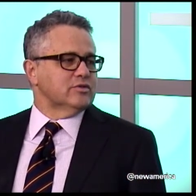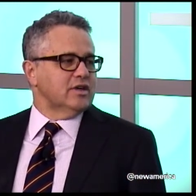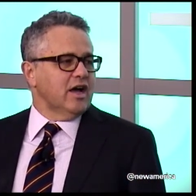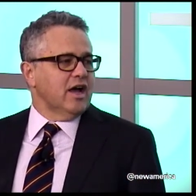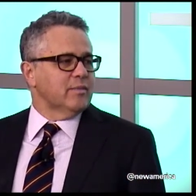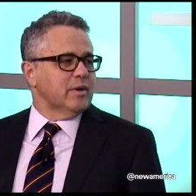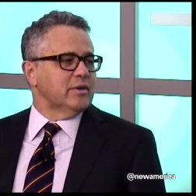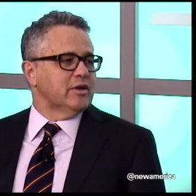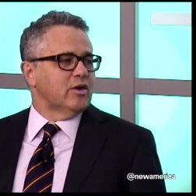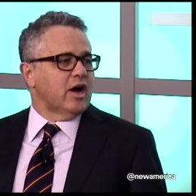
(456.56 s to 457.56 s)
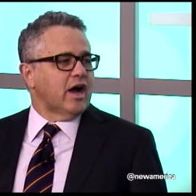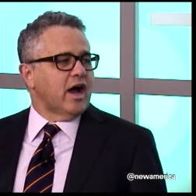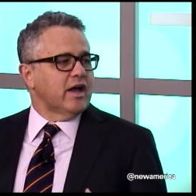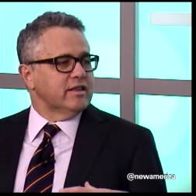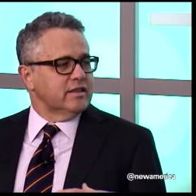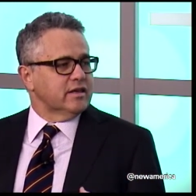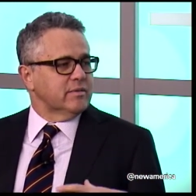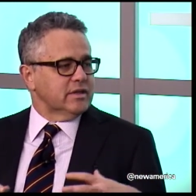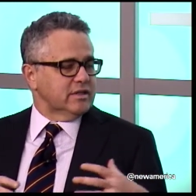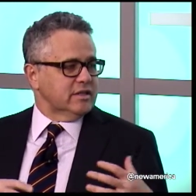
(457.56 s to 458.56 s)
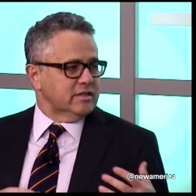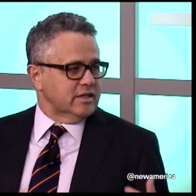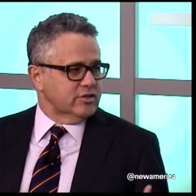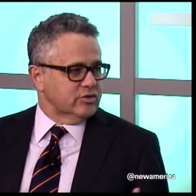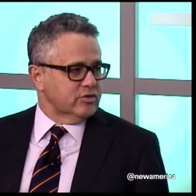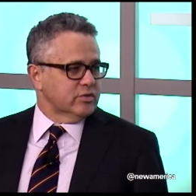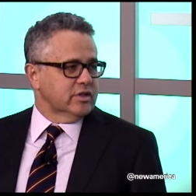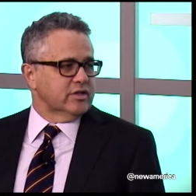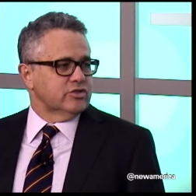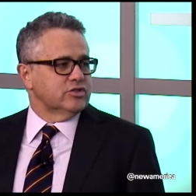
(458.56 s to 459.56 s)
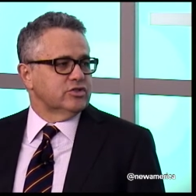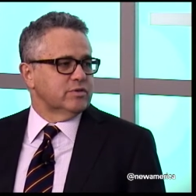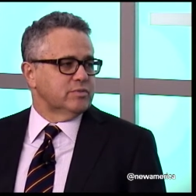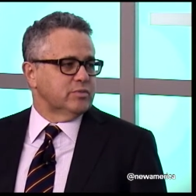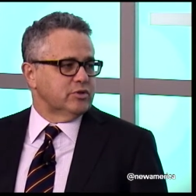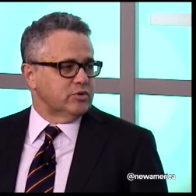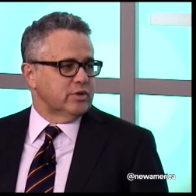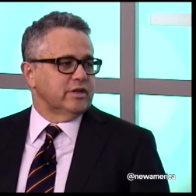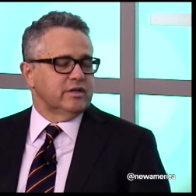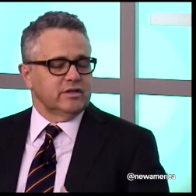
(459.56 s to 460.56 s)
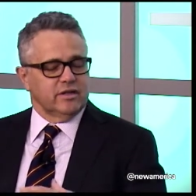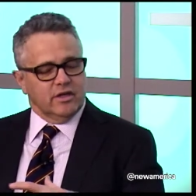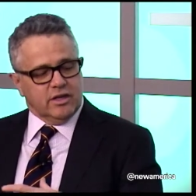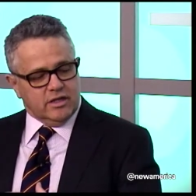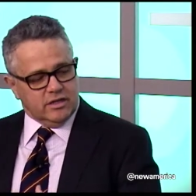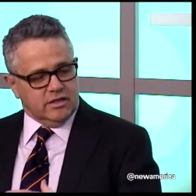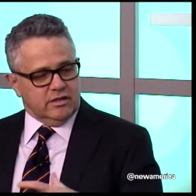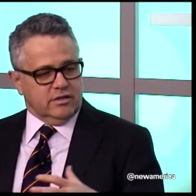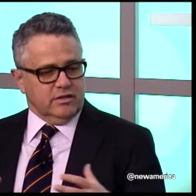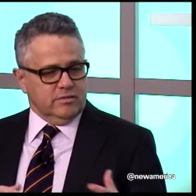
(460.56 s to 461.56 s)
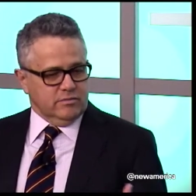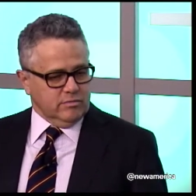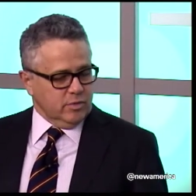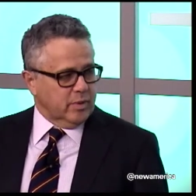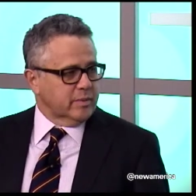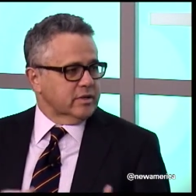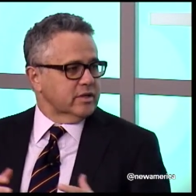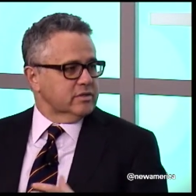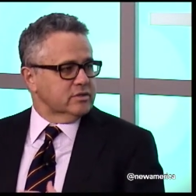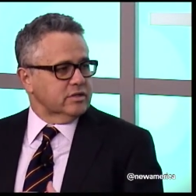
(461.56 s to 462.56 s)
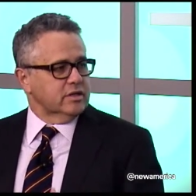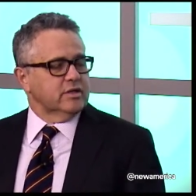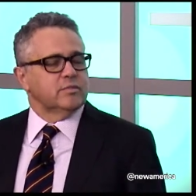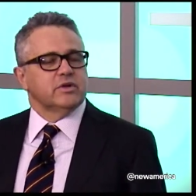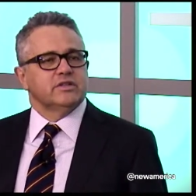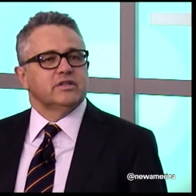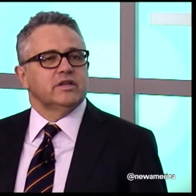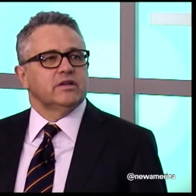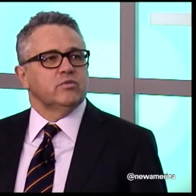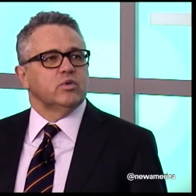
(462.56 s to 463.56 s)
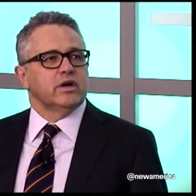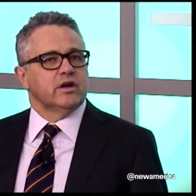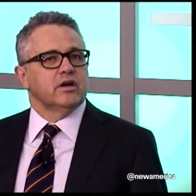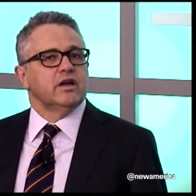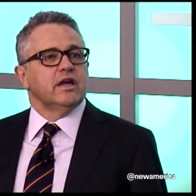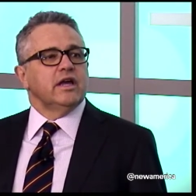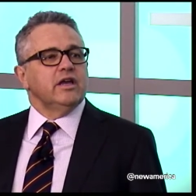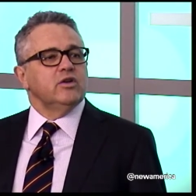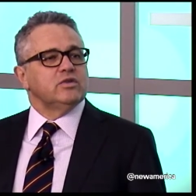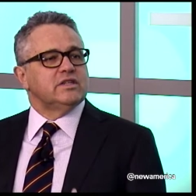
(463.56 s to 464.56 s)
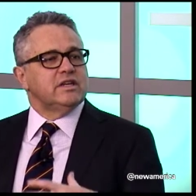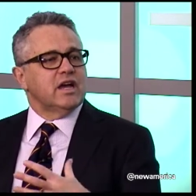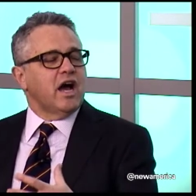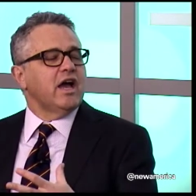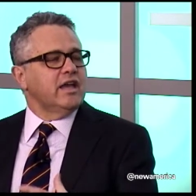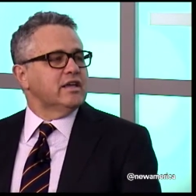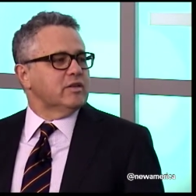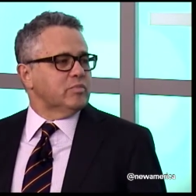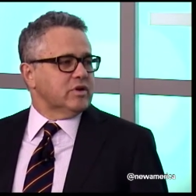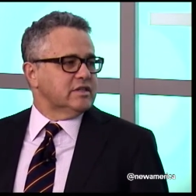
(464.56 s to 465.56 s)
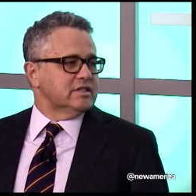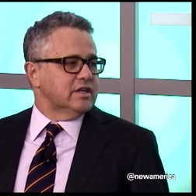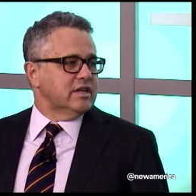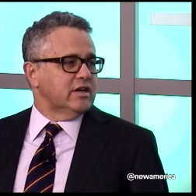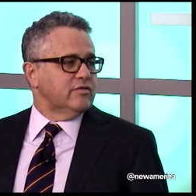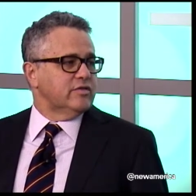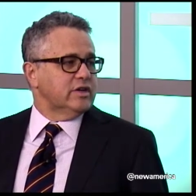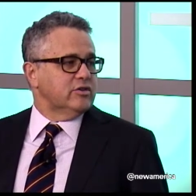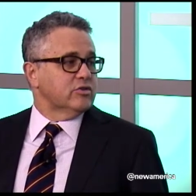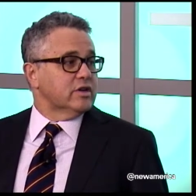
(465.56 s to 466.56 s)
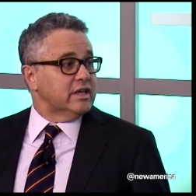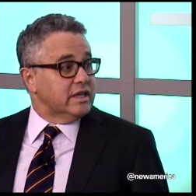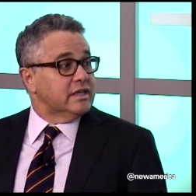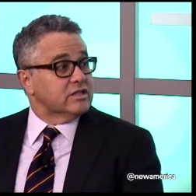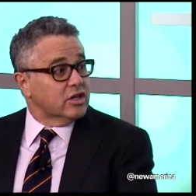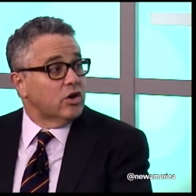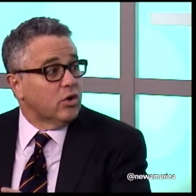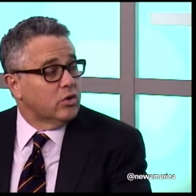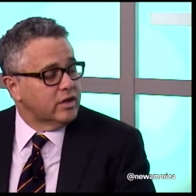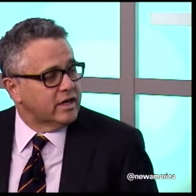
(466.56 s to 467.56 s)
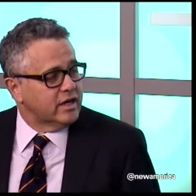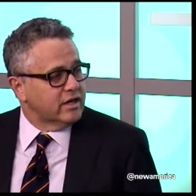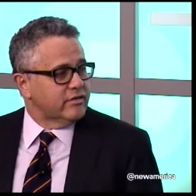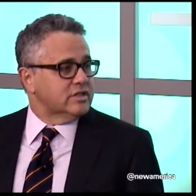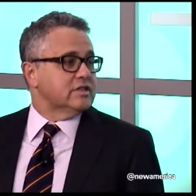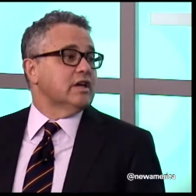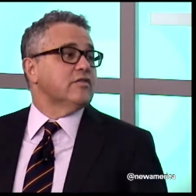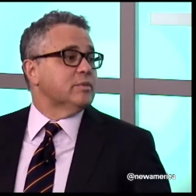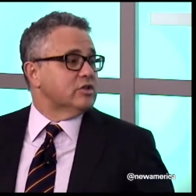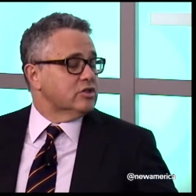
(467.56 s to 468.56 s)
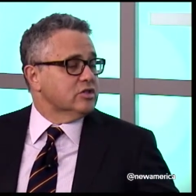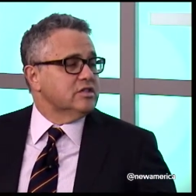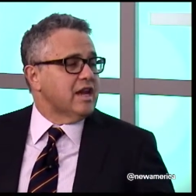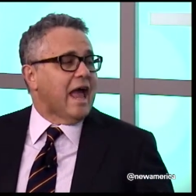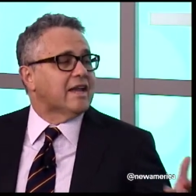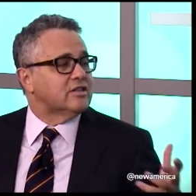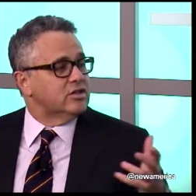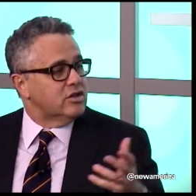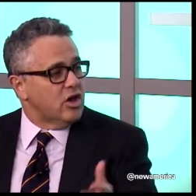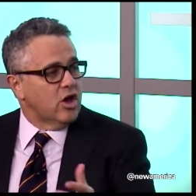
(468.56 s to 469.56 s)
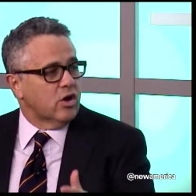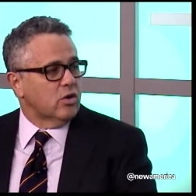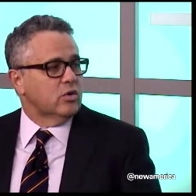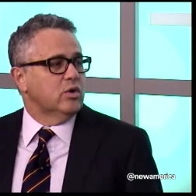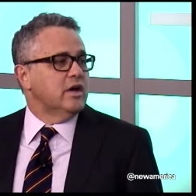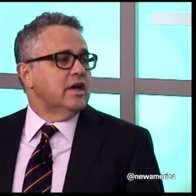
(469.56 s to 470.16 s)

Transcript: time. I mean, you know, I think about the contentious relationship between the Republicans and the president, where, you know, denying the president a victory is a goal in and of itself. I mean, Dirksen had to know